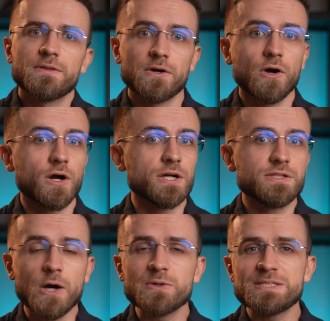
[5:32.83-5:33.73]
There are
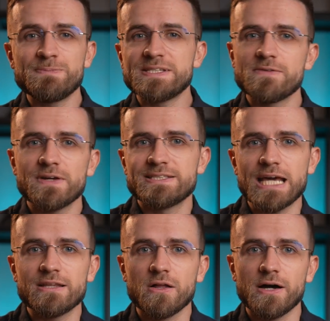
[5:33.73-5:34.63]
no specific
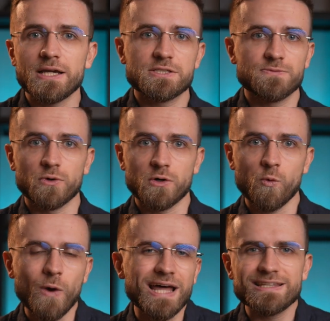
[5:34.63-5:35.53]
deadlines for
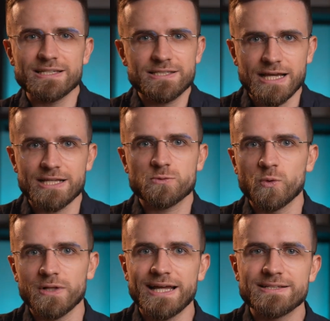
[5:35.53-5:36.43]
when this test
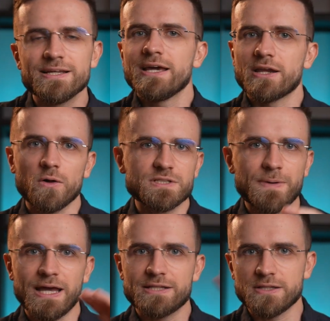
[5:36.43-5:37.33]
will end. It all
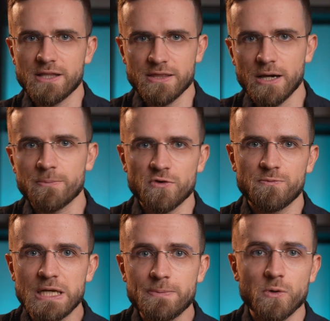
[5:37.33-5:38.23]
depends on the number
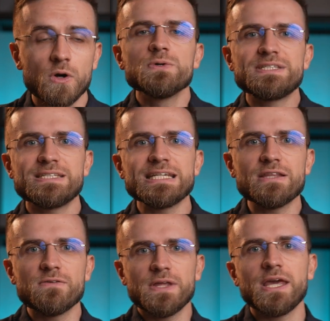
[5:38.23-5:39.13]
of people who see
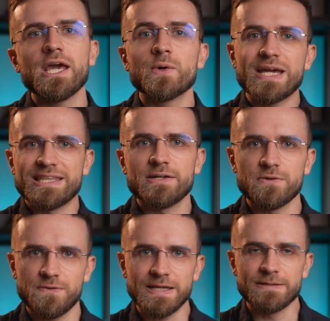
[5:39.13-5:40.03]
the video in
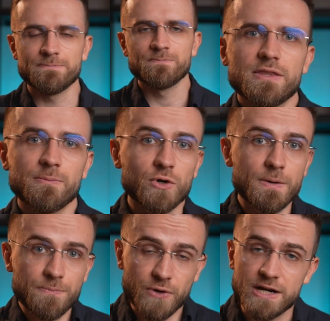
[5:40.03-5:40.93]
their feed. The more
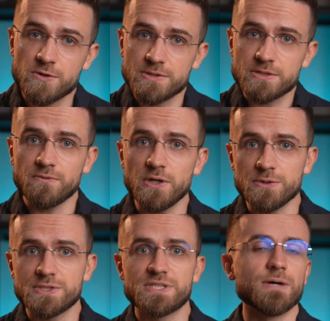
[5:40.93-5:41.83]
impressions and
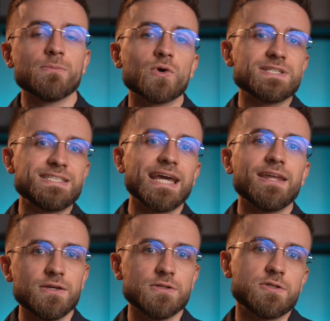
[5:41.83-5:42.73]
views, the more
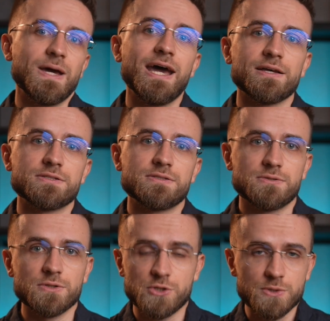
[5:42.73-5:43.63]
data YouTube has
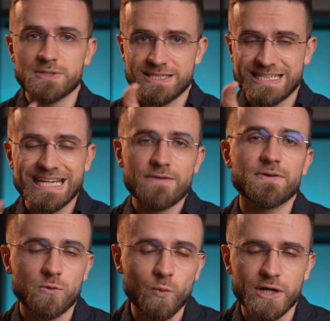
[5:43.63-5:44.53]
to choose a
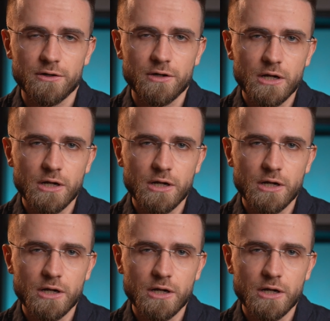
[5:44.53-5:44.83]
significant winner.